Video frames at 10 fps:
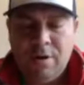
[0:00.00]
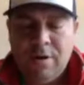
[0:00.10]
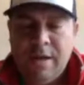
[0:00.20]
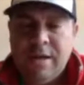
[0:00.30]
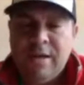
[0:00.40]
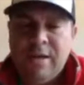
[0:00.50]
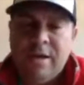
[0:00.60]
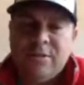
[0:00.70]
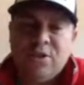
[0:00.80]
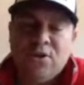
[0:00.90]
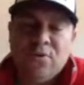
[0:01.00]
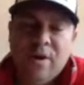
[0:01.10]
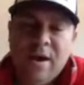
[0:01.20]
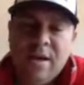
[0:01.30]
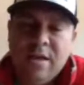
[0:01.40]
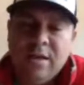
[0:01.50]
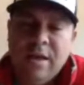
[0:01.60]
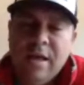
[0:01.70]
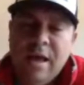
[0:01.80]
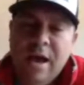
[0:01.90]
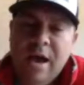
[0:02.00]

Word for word: Paul and us, crying